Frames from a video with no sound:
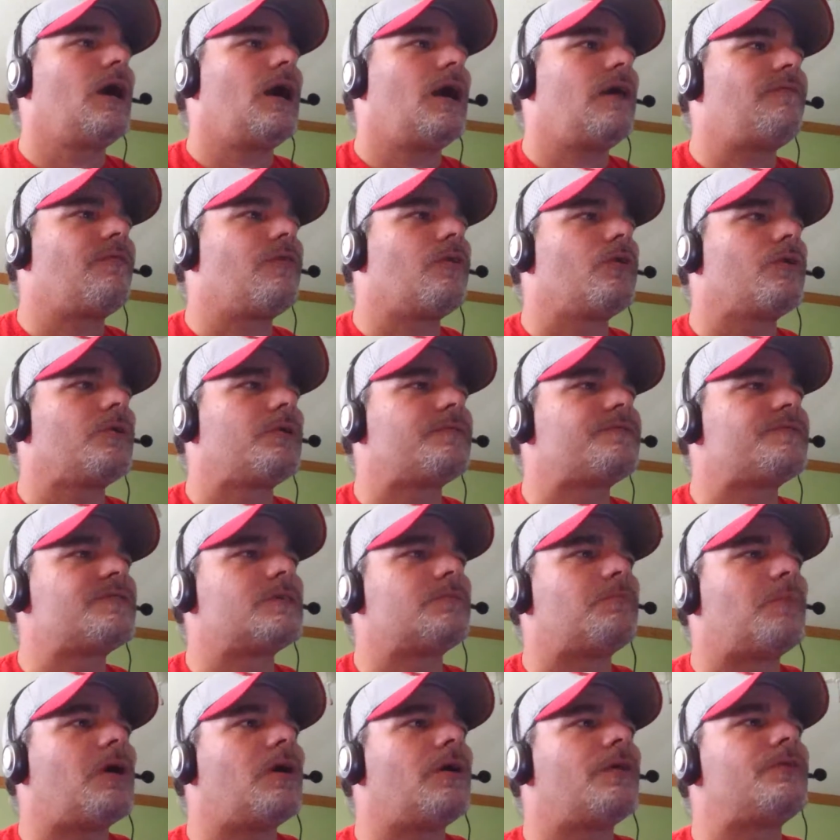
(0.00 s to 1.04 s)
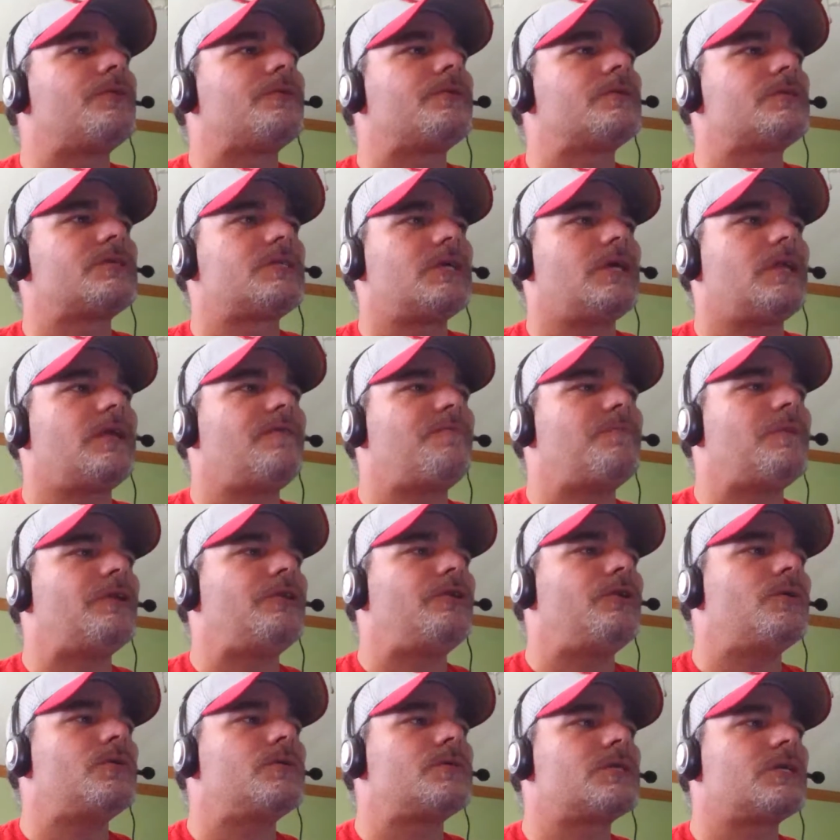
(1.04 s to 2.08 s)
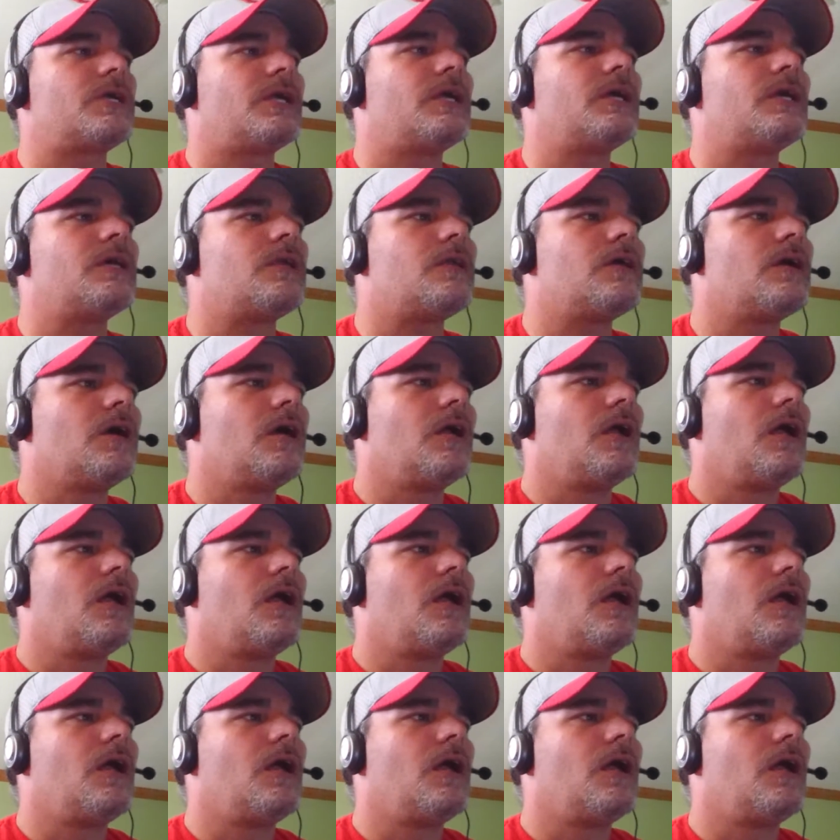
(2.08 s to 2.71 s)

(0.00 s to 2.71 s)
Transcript: I've heard of some others that have been using it,